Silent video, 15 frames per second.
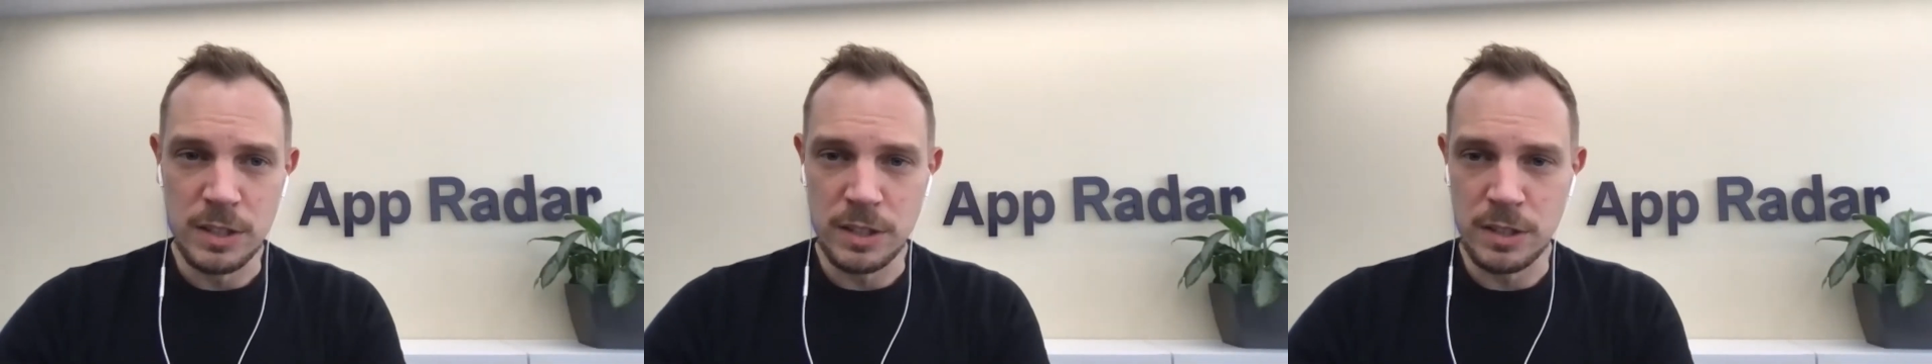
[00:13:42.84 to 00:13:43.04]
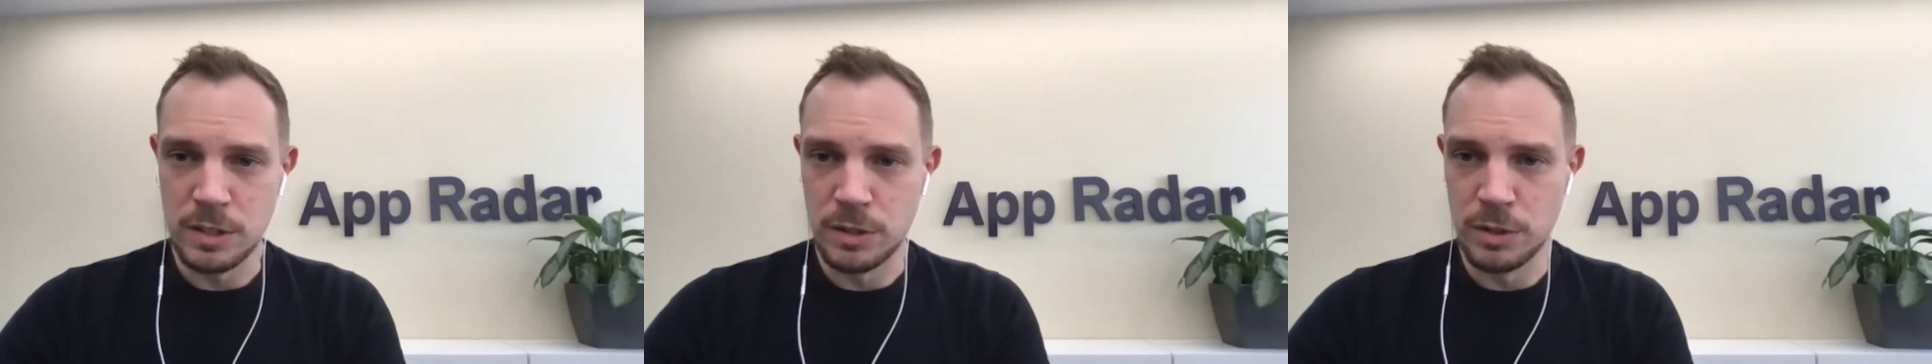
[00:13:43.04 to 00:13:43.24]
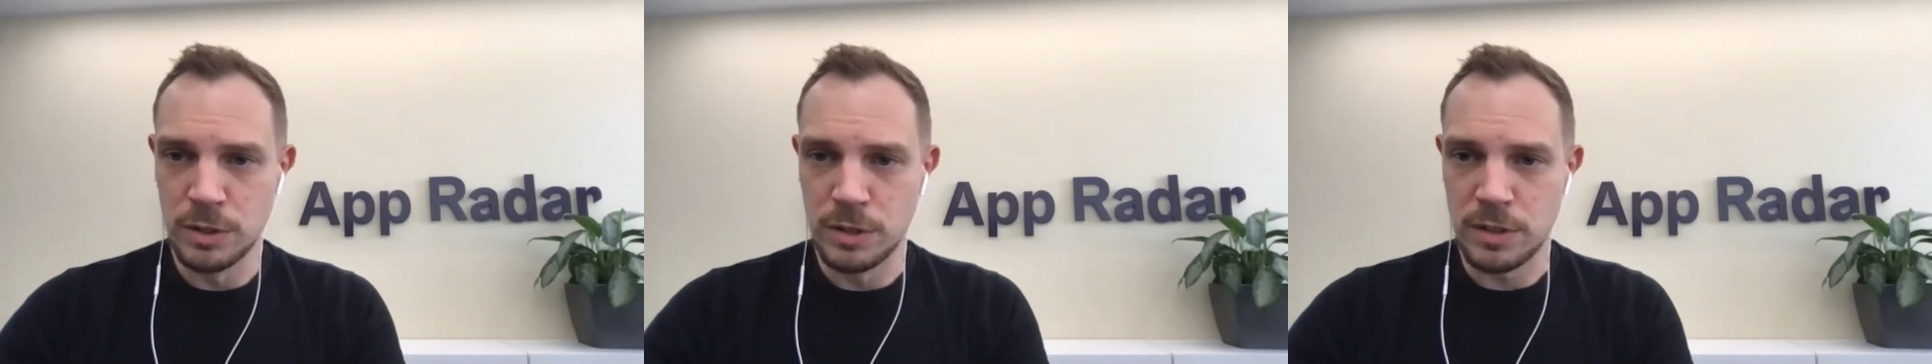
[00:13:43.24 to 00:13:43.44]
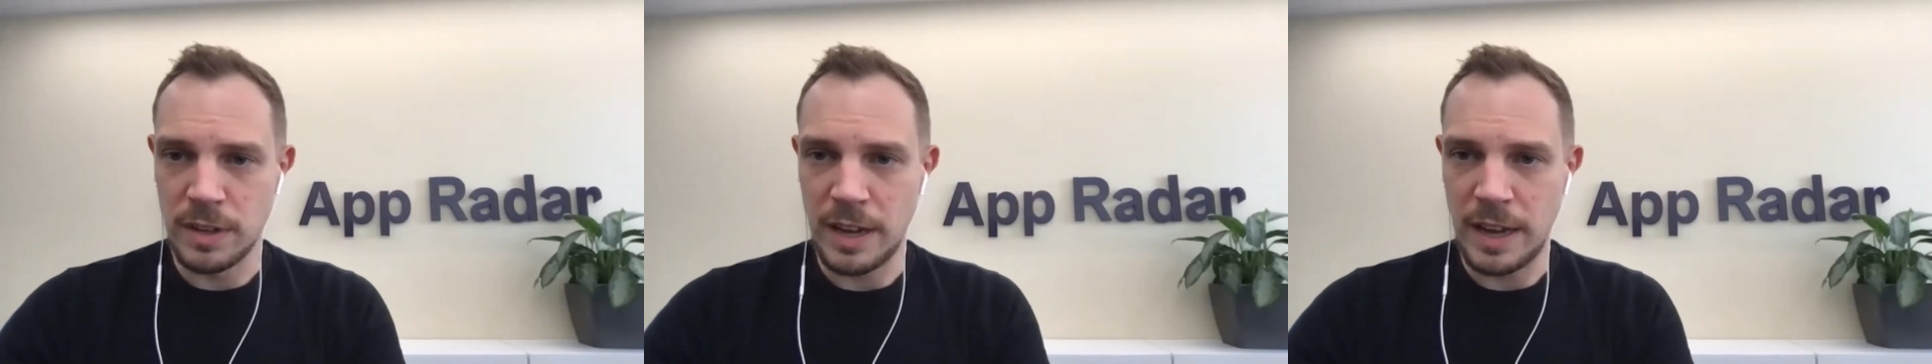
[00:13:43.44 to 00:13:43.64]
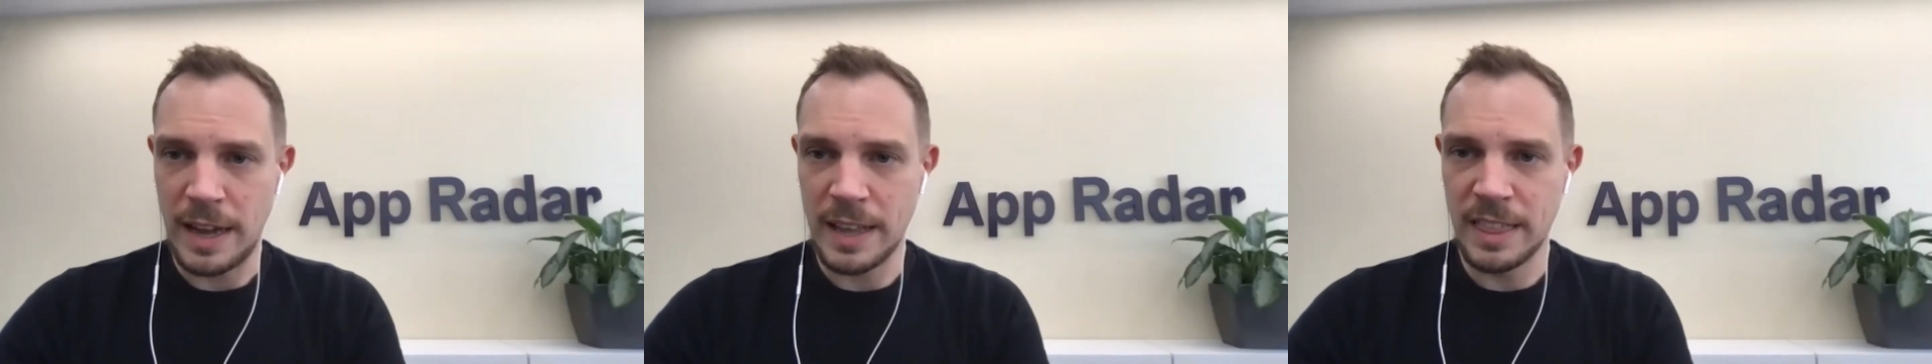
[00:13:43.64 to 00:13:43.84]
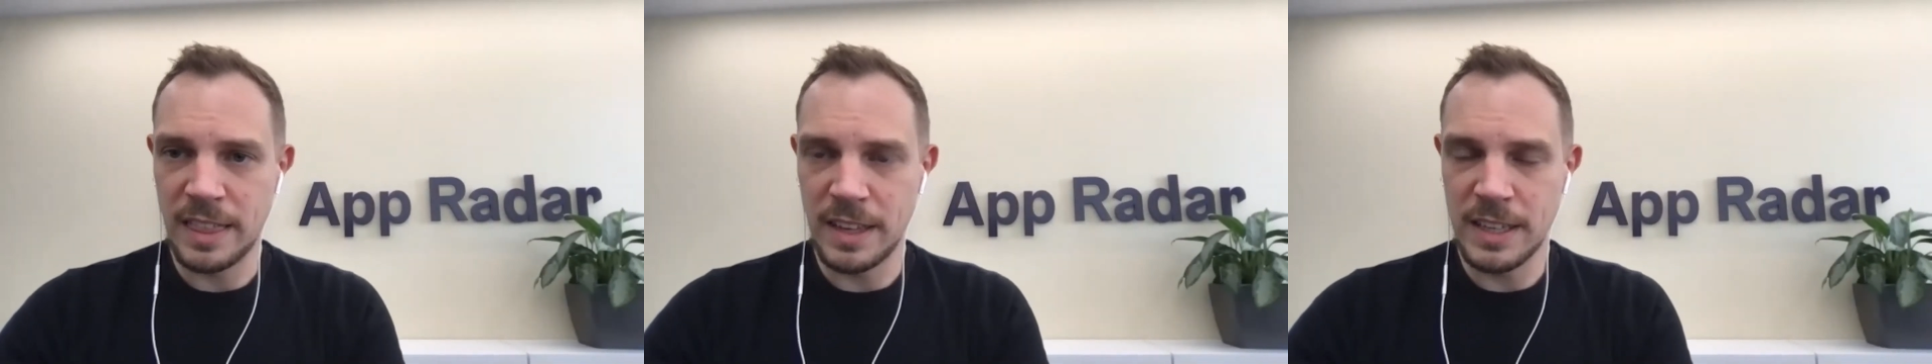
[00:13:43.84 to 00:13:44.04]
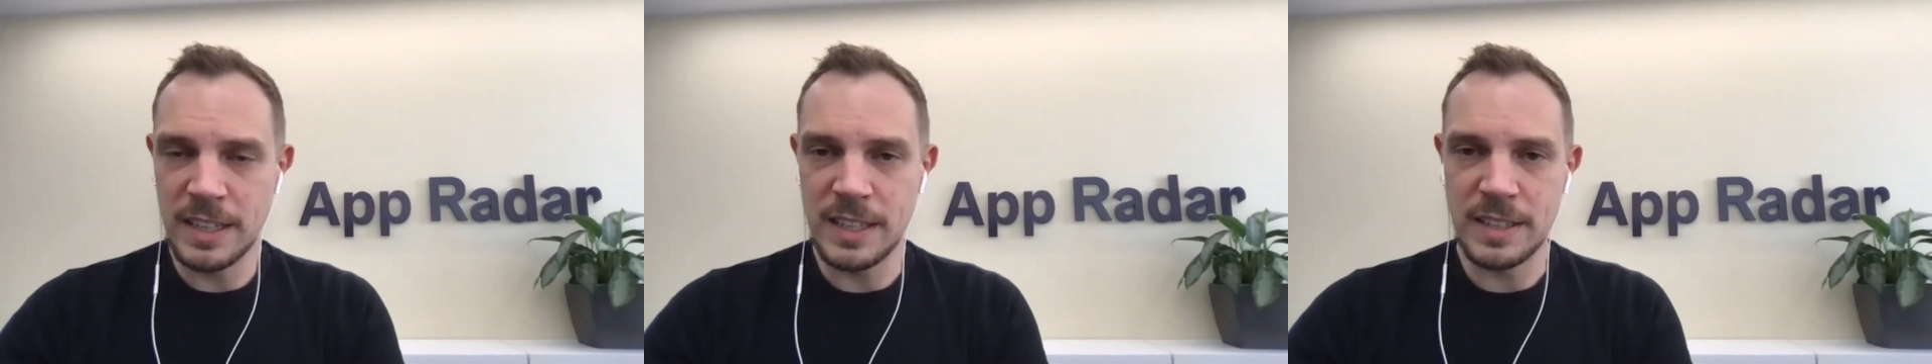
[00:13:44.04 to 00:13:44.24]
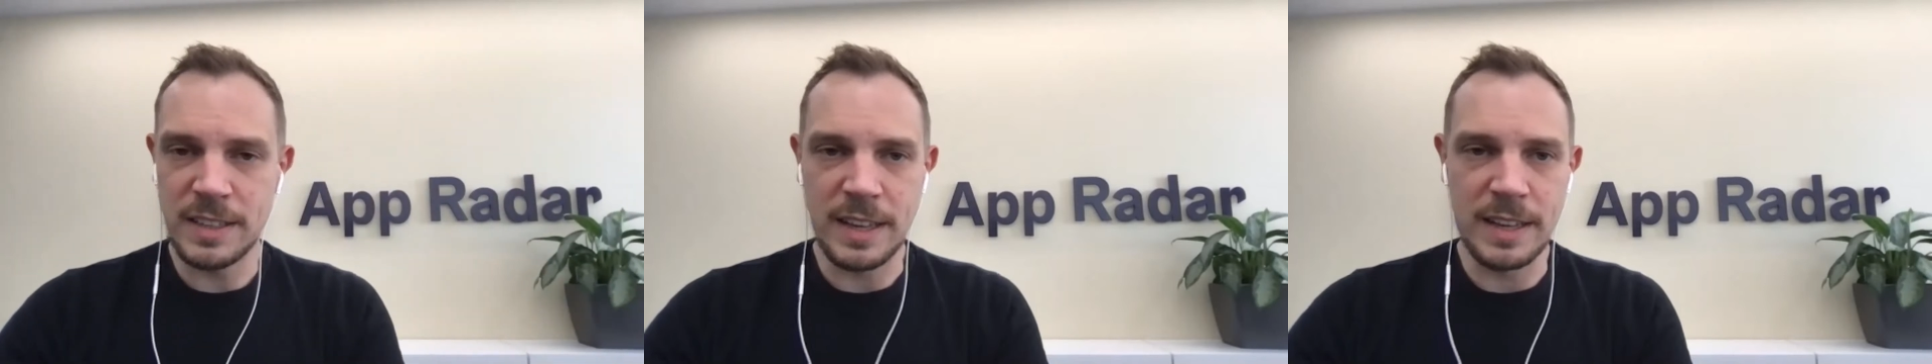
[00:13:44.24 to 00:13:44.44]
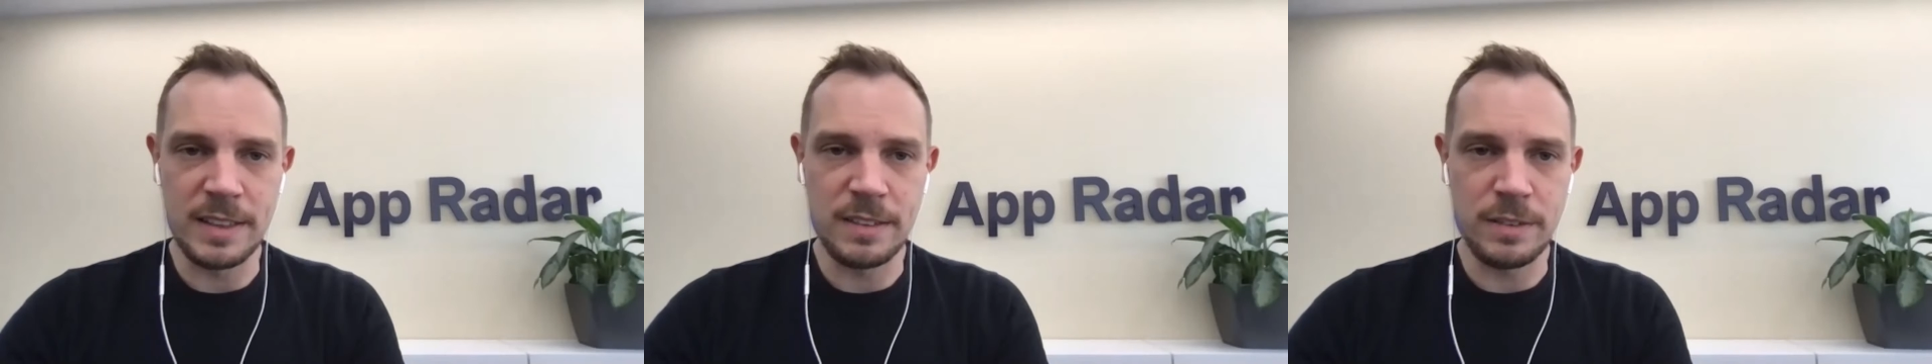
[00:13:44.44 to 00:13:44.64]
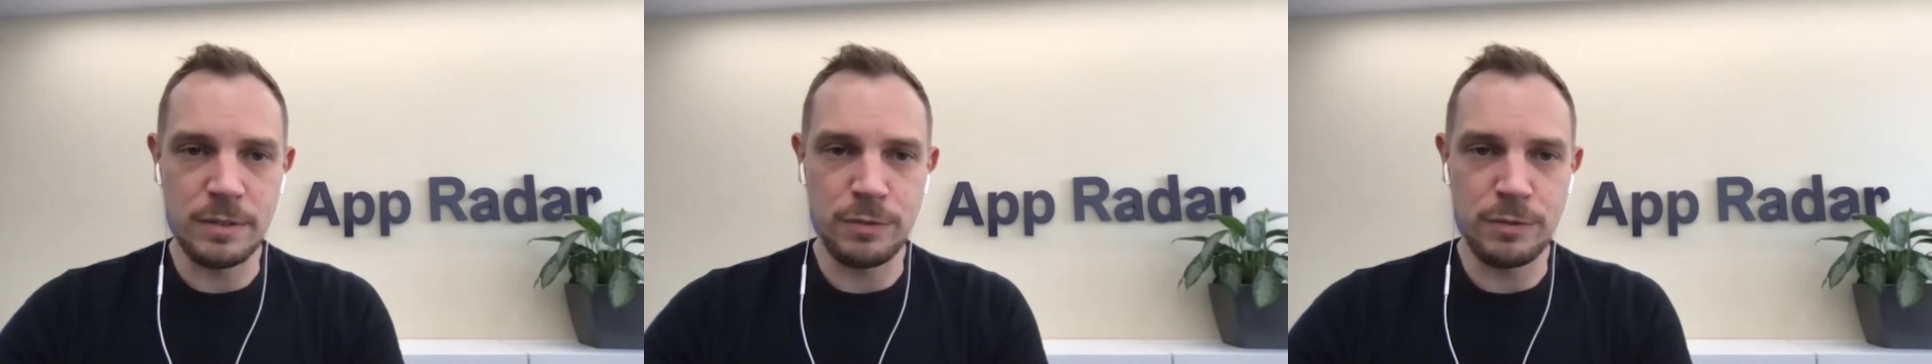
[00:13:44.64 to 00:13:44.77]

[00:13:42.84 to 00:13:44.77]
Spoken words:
Good. I think that